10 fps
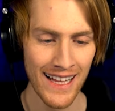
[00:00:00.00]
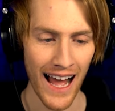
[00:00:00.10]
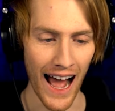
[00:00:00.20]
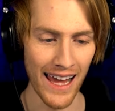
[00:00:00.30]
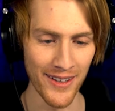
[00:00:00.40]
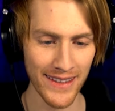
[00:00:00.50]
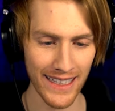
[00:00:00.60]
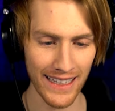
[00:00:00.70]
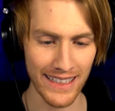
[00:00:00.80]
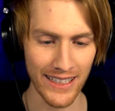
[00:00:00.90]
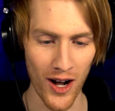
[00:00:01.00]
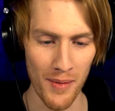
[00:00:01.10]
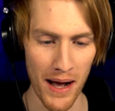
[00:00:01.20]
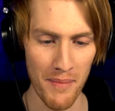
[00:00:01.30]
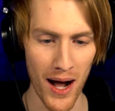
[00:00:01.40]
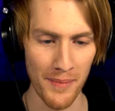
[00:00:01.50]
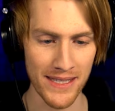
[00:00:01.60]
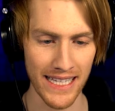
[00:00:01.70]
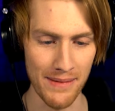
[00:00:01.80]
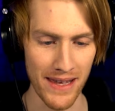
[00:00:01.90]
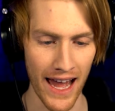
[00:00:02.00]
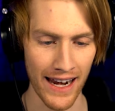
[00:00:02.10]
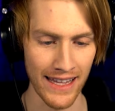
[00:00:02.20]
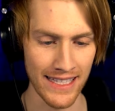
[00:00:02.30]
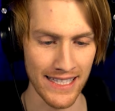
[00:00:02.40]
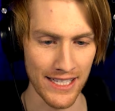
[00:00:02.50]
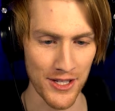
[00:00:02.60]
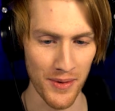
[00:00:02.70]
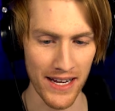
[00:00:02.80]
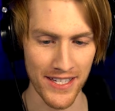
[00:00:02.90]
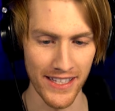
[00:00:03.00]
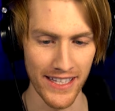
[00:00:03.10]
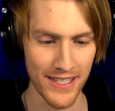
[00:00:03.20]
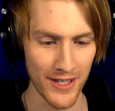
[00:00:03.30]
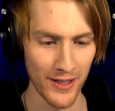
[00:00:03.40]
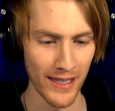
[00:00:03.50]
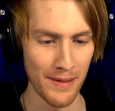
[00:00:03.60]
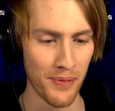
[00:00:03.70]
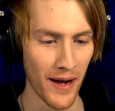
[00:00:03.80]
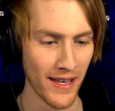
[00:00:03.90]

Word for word: I don't think I can call my mom to get me out of this situation this early, Aww.